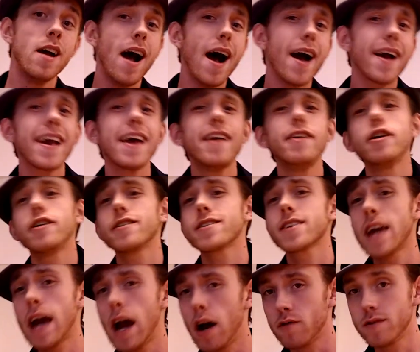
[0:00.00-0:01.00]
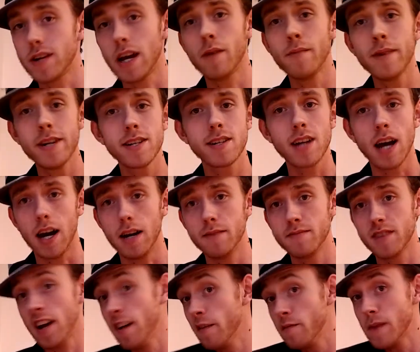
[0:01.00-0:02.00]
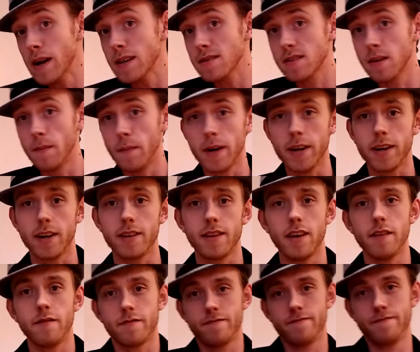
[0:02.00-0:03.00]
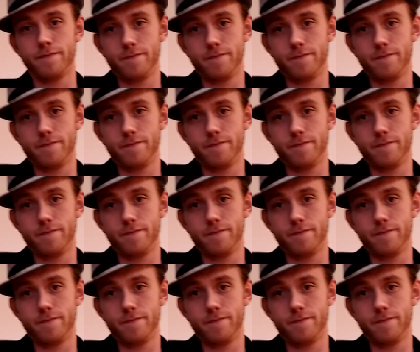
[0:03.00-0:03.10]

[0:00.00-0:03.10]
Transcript: I cannot count how many times I've met somebody and they've,